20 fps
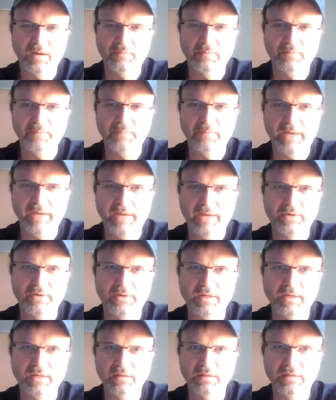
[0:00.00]
battery
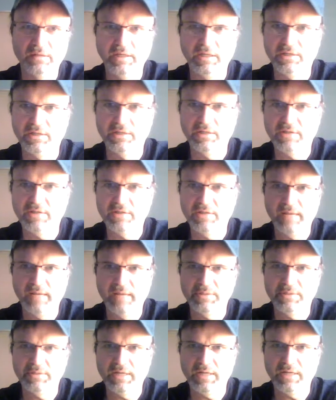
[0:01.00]
leakage
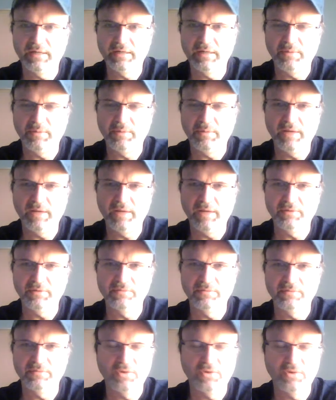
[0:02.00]
damage on it. I'm gonna have to
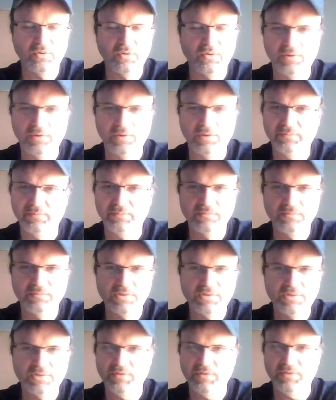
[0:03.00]
totally
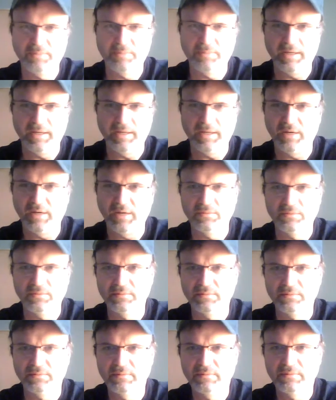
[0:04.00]
strip that out and
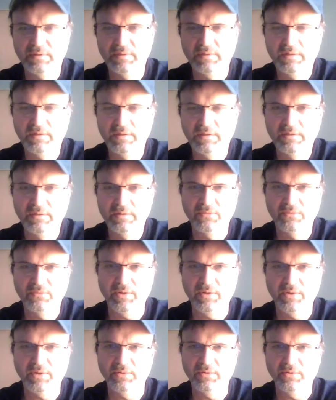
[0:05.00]

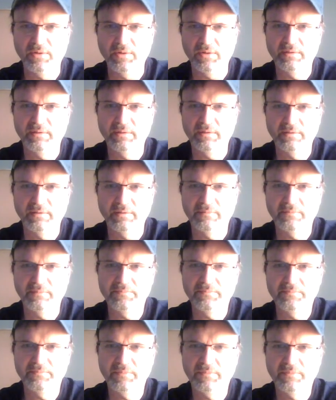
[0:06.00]
redo it. And
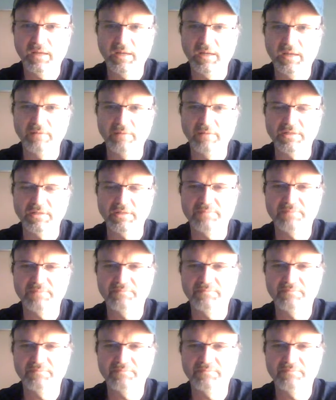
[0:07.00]
I just